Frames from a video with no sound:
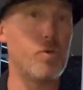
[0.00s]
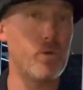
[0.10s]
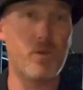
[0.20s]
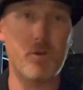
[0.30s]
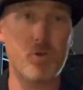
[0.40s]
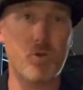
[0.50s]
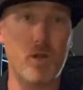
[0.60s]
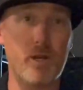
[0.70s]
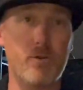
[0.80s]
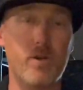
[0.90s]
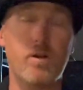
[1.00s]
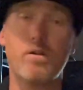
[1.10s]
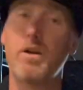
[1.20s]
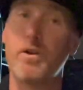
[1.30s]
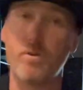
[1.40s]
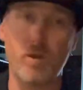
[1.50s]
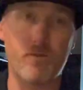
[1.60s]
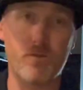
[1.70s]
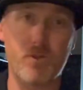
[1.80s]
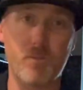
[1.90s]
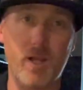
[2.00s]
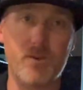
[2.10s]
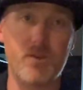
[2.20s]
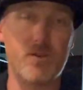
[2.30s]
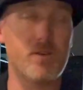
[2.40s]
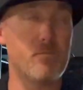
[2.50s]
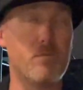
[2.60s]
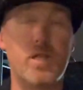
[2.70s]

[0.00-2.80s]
you're in the Montreal area and you're looking for some lessons,